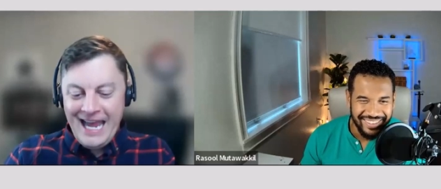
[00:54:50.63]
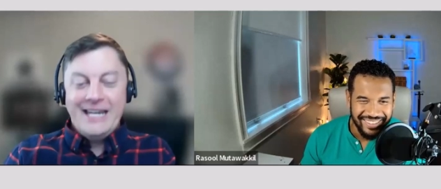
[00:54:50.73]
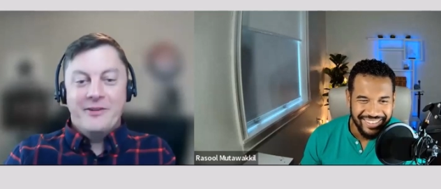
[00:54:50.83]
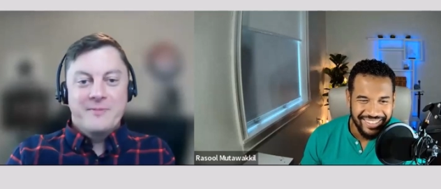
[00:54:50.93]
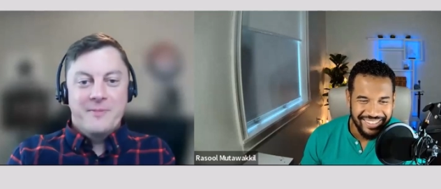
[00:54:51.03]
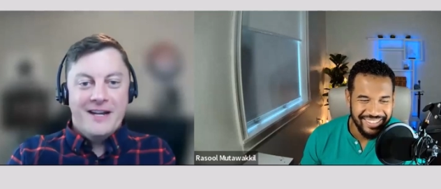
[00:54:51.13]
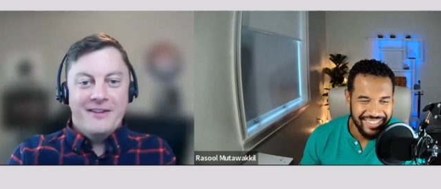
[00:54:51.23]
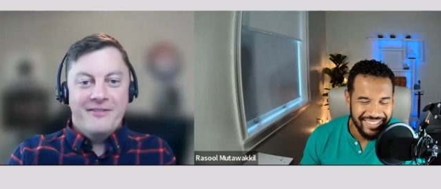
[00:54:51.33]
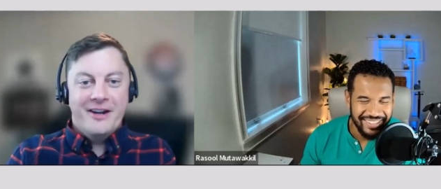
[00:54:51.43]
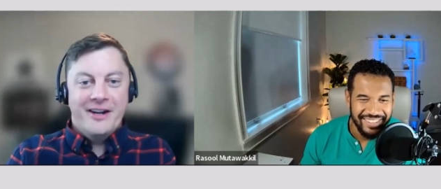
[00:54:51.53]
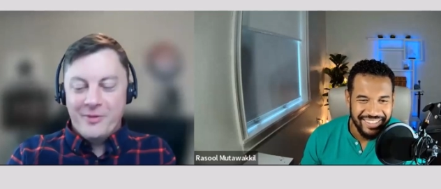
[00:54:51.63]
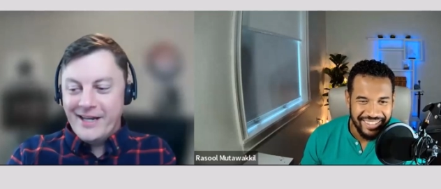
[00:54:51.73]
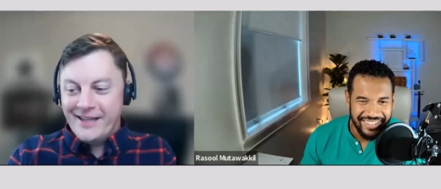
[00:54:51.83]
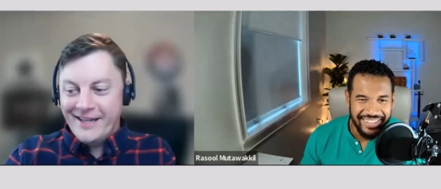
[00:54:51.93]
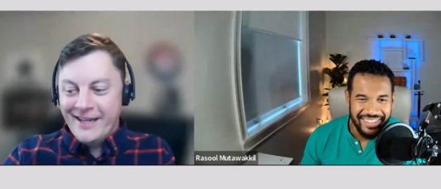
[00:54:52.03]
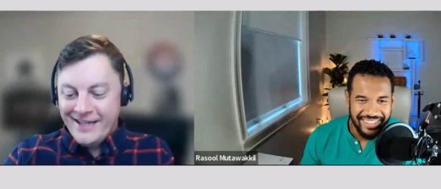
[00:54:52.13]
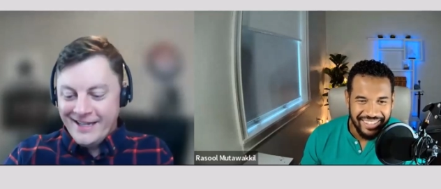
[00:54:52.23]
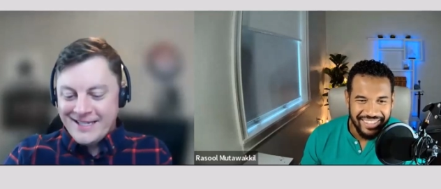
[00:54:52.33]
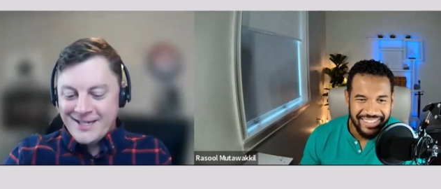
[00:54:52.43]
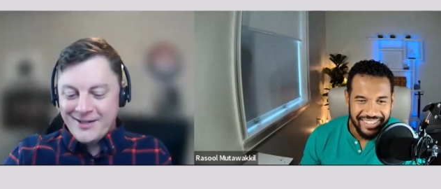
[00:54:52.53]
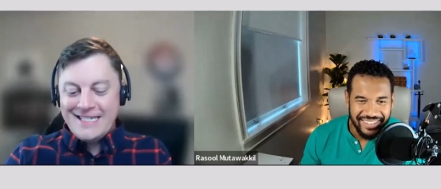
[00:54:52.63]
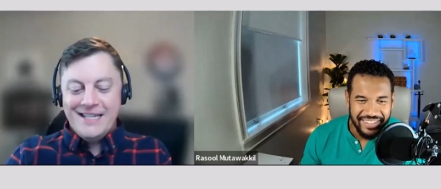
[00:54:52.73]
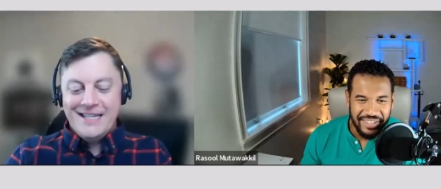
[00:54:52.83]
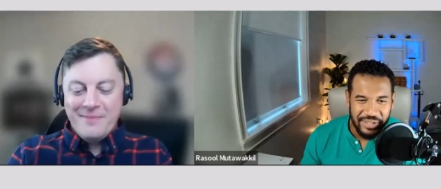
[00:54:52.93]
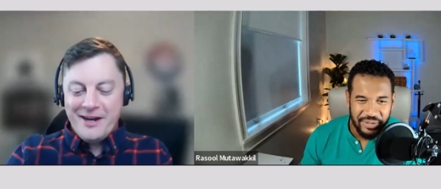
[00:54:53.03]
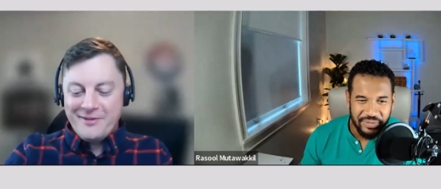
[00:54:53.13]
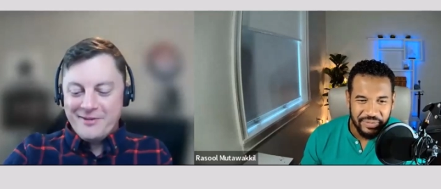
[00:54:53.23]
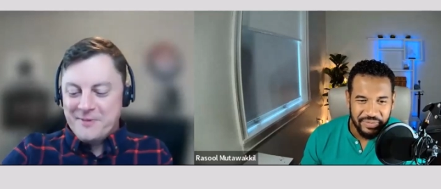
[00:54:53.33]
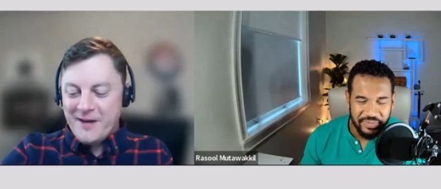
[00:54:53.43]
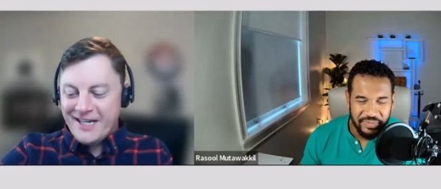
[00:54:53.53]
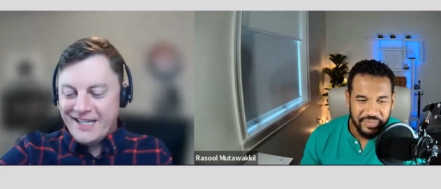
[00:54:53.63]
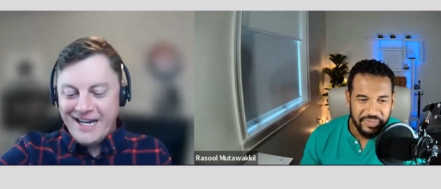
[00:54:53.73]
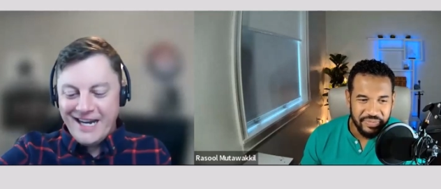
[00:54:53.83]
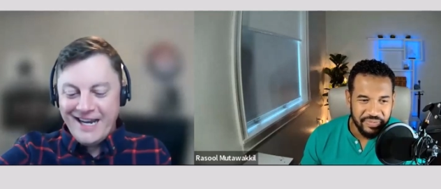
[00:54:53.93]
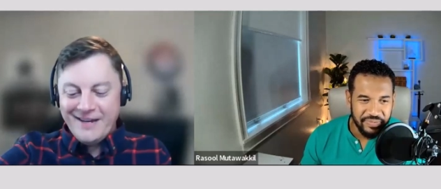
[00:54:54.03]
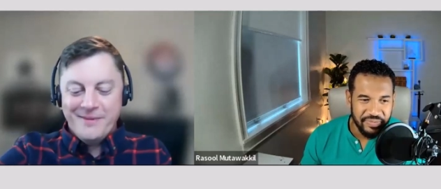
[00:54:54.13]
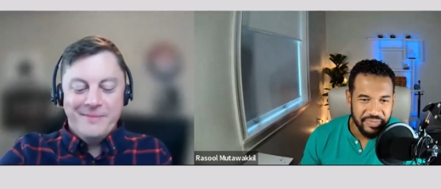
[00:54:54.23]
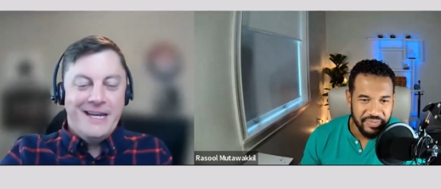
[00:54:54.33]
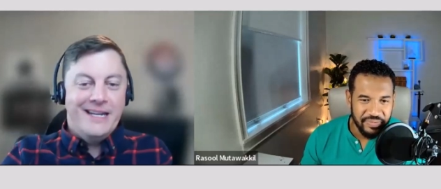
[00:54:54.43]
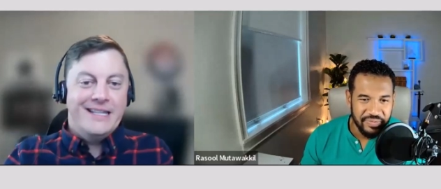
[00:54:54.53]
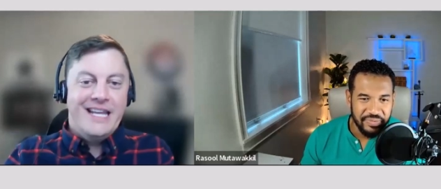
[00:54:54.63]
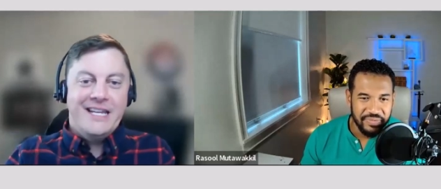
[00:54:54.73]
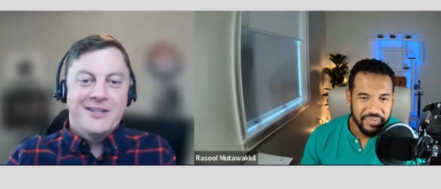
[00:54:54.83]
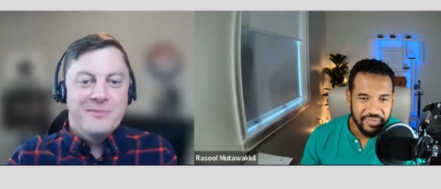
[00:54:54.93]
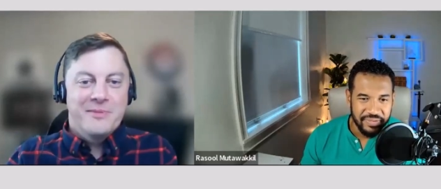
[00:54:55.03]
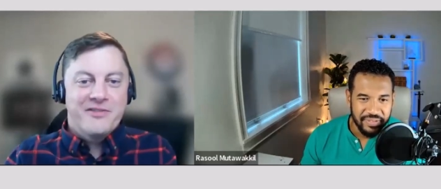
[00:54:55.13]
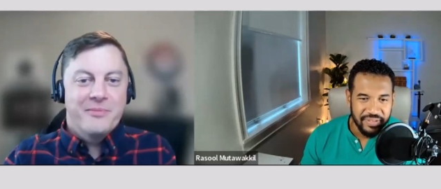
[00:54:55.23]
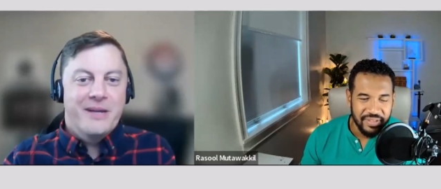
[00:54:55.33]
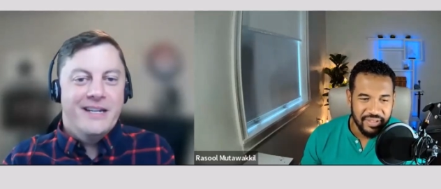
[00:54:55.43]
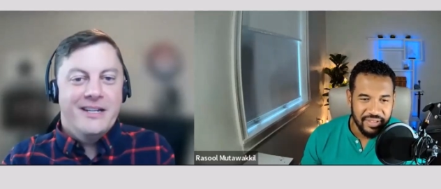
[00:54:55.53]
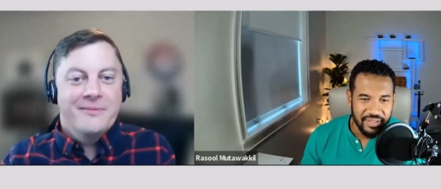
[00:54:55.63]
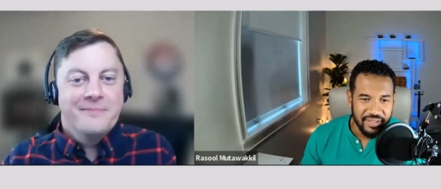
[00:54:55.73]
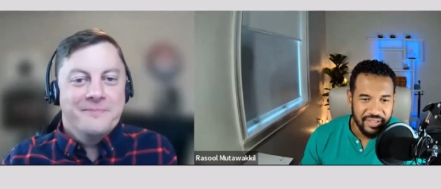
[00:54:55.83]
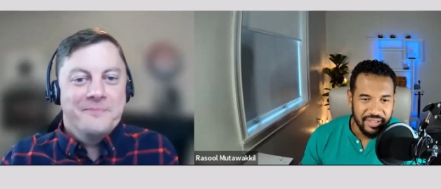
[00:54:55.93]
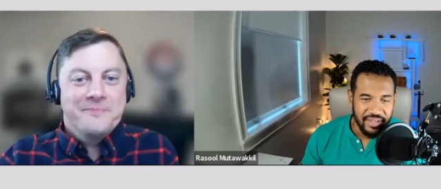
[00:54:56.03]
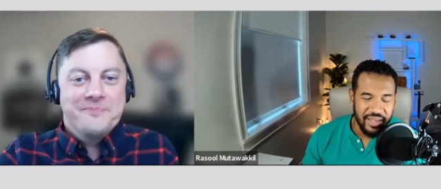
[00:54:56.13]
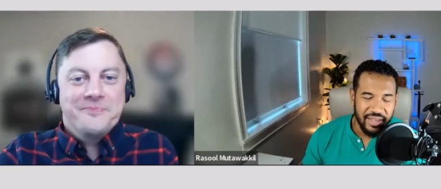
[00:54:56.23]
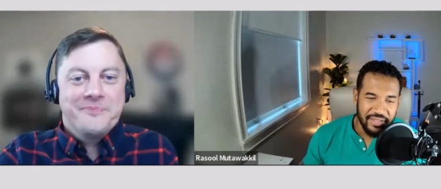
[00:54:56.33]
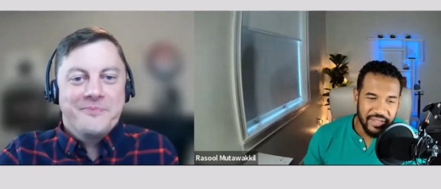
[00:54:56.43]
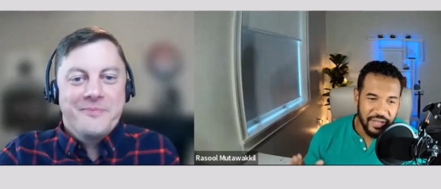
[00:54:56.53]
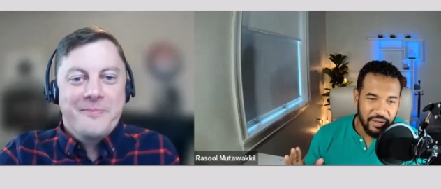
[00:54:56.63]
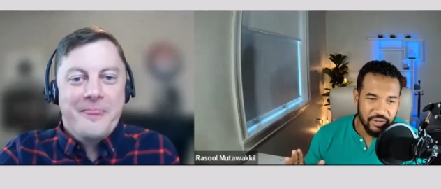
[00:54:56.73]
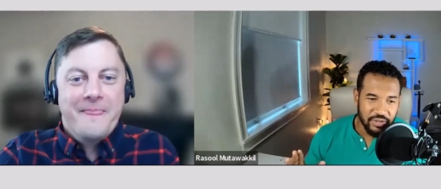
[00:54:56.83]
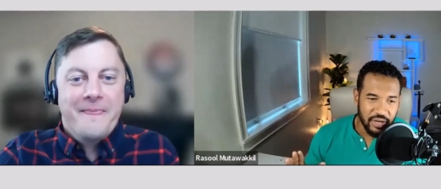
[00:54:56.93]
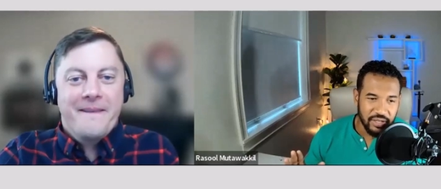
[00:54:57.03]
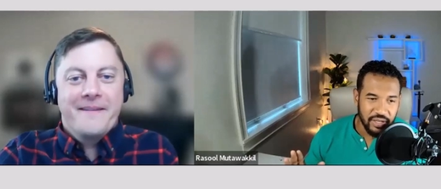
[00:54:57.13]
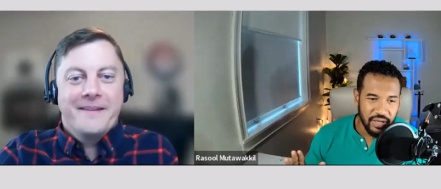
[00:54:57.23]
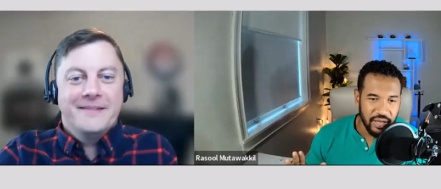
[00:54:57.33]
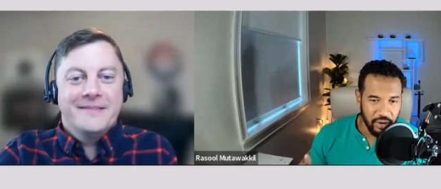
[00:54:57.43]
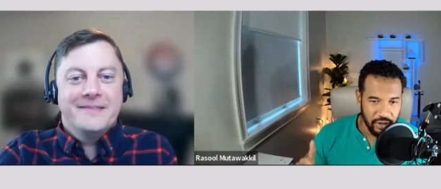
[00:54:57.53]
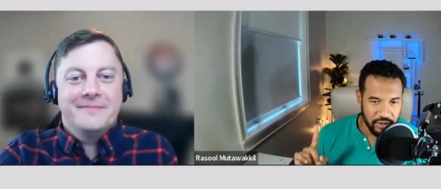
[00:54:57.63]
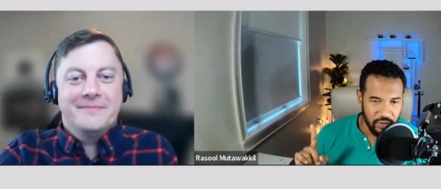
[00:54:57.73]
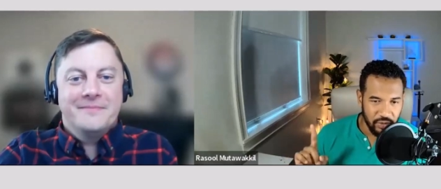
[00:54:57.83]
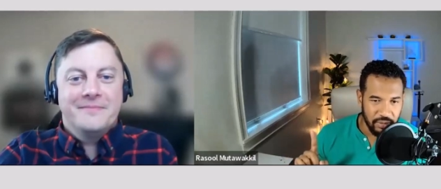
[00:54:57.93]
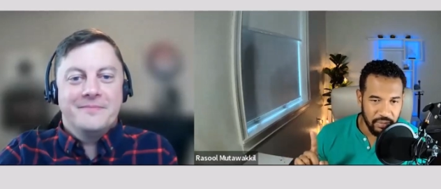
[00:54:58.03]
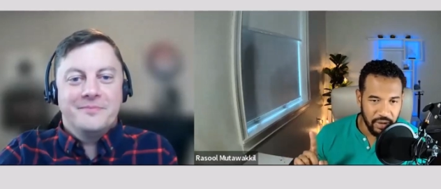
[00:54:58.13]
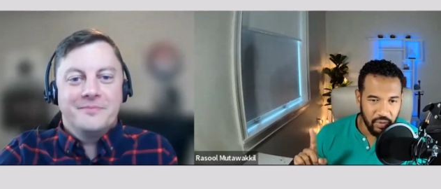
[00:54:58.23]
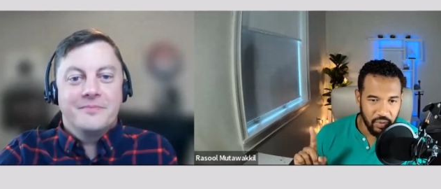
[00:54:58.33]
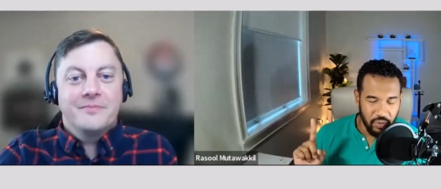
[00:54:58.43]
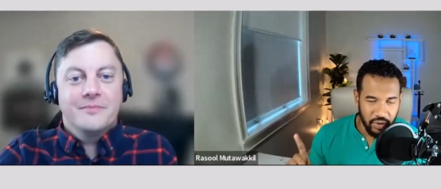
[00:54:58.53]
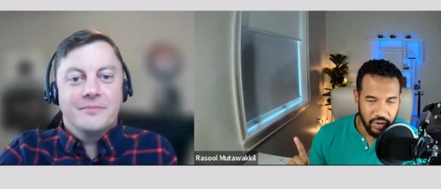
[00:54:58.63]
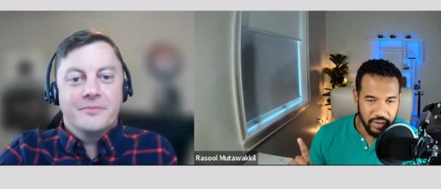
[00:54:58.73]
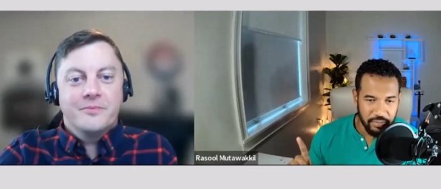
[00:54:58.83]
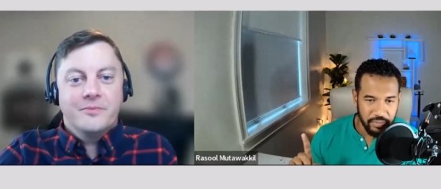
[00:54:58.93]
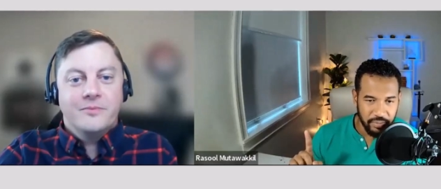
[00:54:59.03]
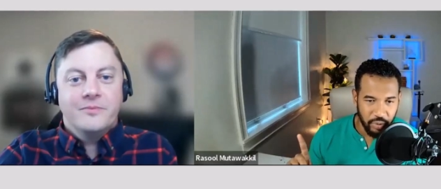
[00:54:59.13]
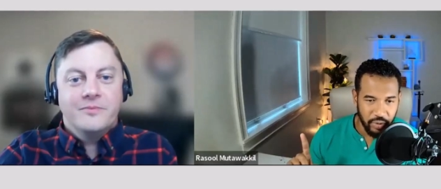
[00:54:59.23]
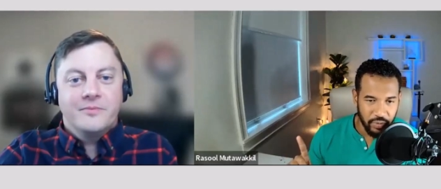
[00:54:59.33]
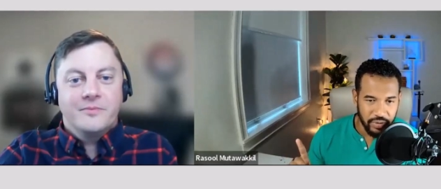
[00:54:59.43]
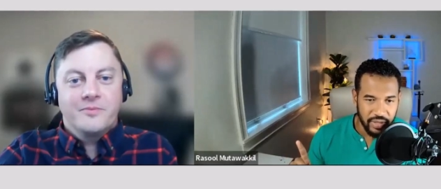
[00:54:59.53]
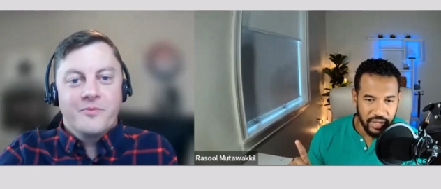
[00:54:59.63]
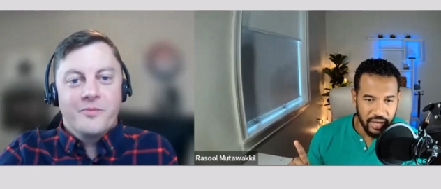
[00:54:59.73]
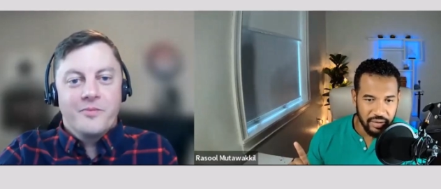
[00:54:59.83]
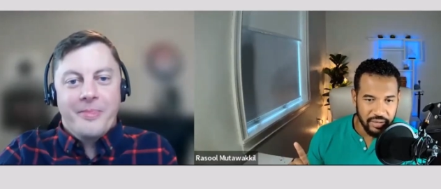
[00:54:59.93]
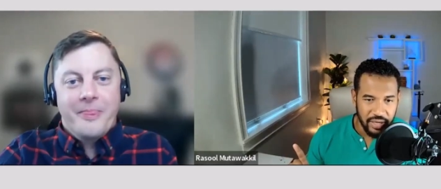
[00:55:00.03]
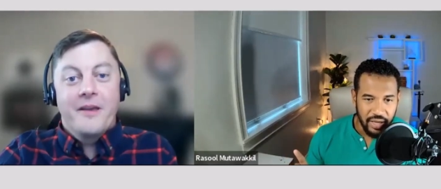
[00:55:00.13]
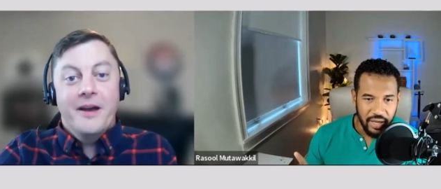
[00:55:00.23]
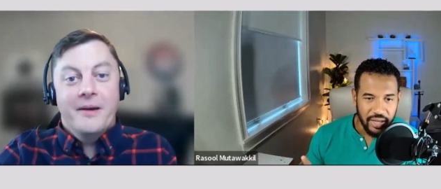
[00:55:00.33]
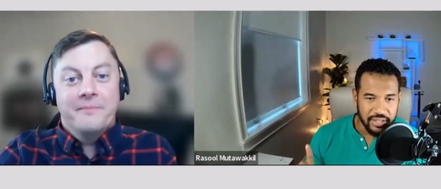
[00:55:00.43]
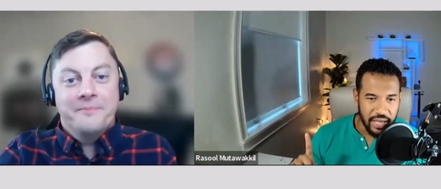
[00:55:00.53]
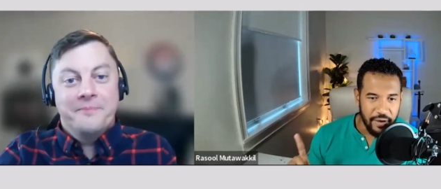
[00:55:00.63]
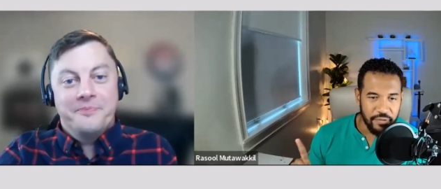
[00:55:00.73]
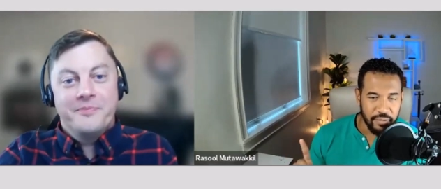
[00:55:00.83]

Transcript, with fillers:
Speaker 1: and he responded very quickly. So he's a lot better at responding than I am. But man, thank you so much for being here.
Speaker 2: Hey, thank you, Charlie. And I, do want to make one point one thing out. It's half a